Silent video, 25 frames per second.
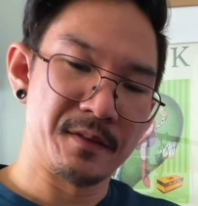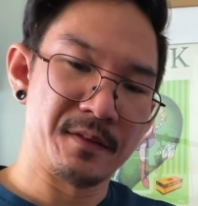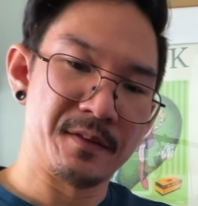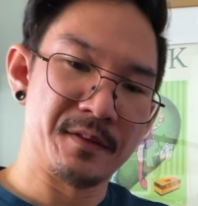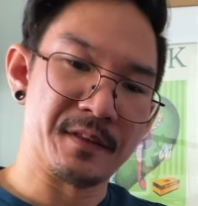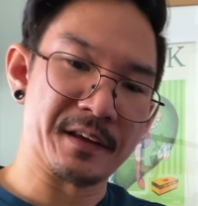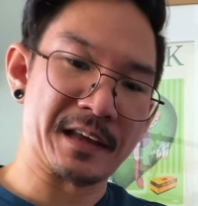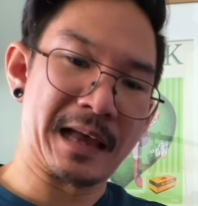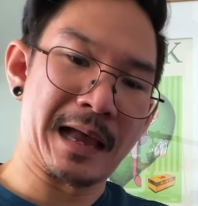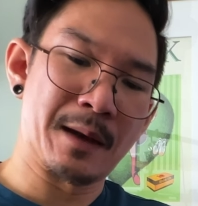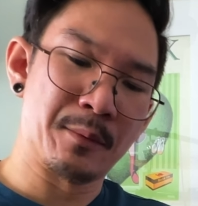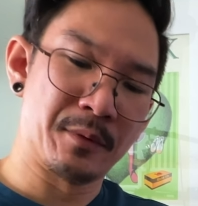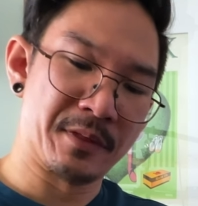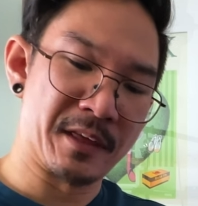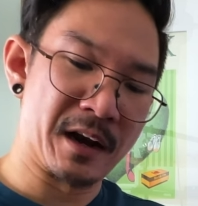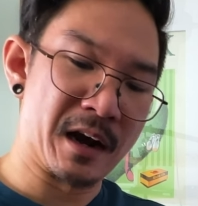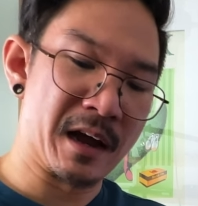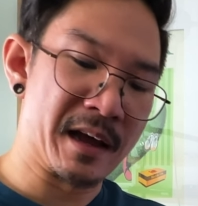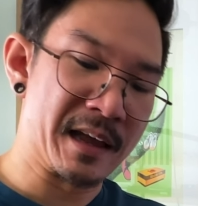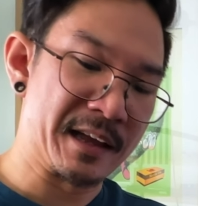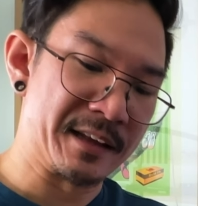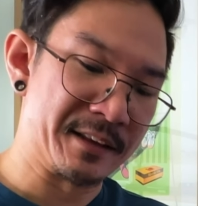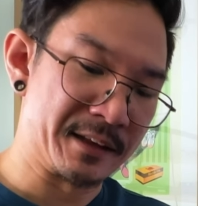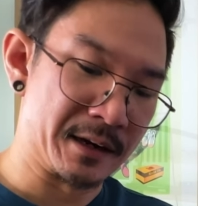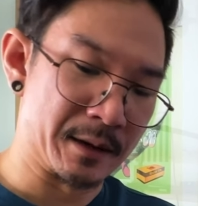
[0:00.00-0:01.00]
The cable that I
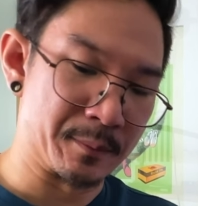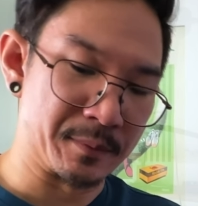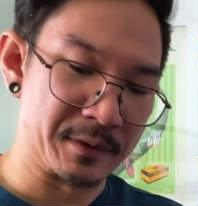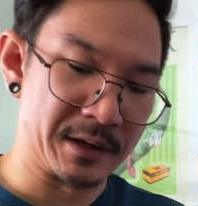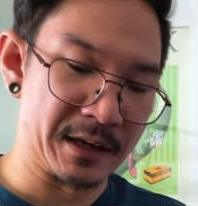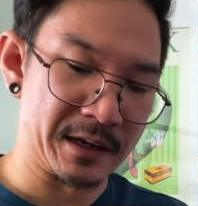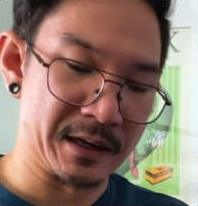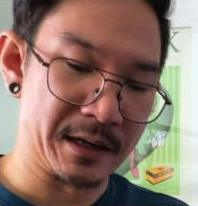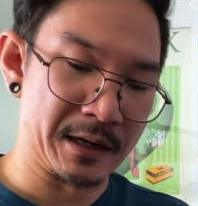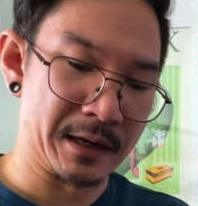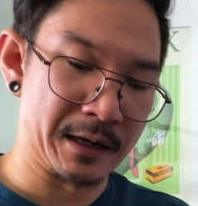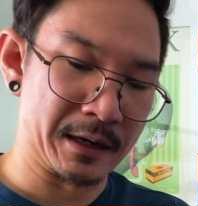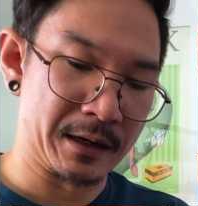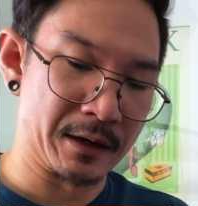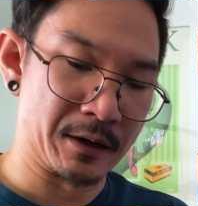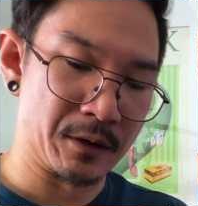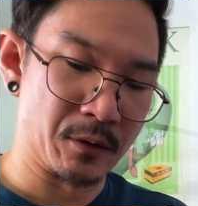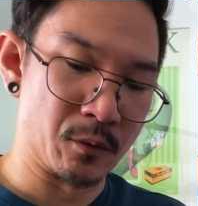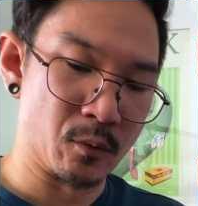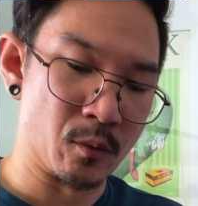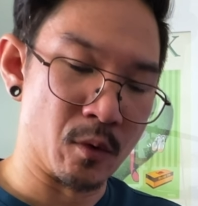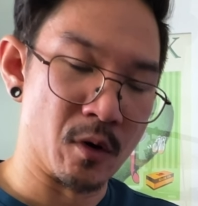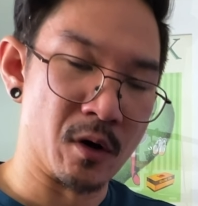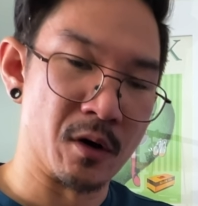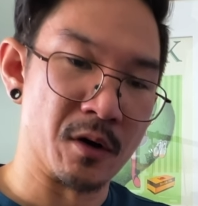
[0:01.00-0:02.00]
ended up getting
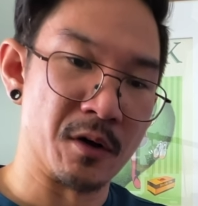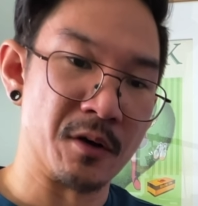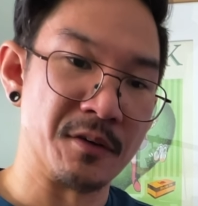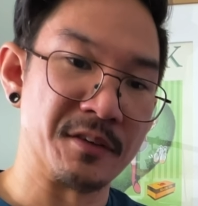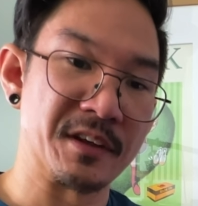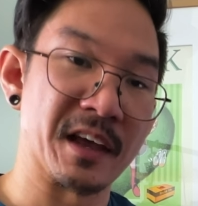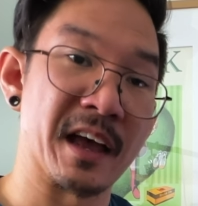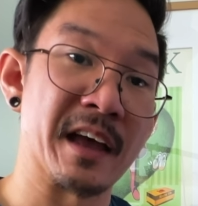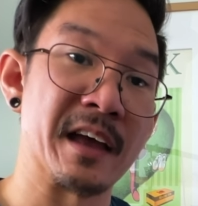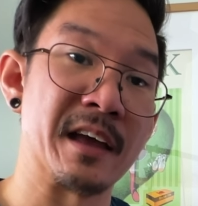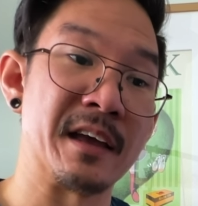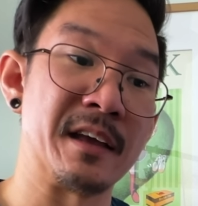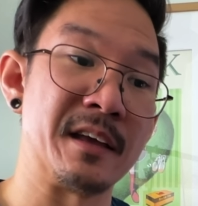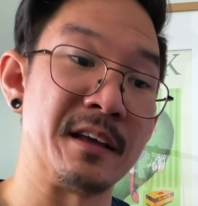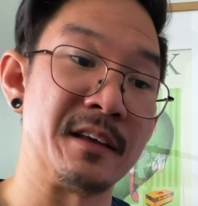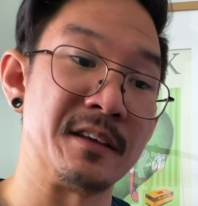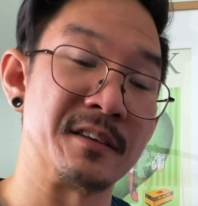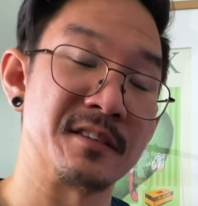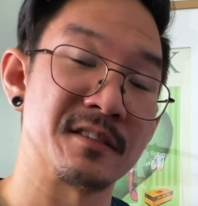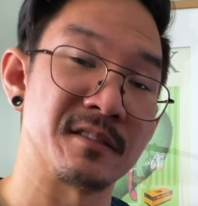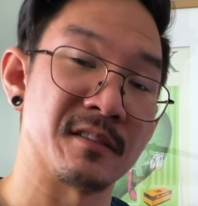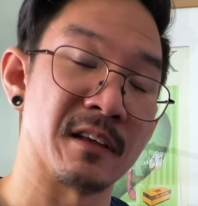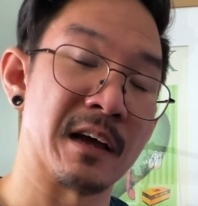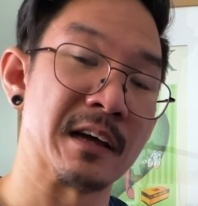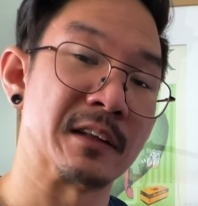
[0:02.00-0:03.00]
was a
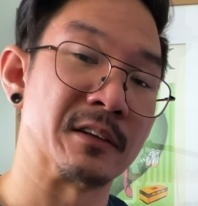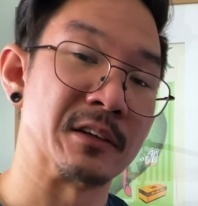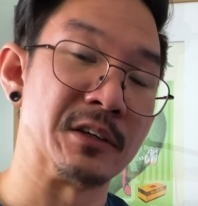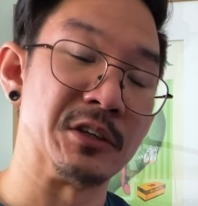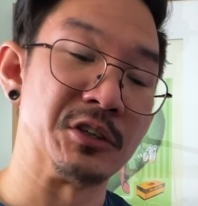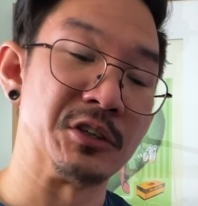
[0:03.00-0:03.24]
slightly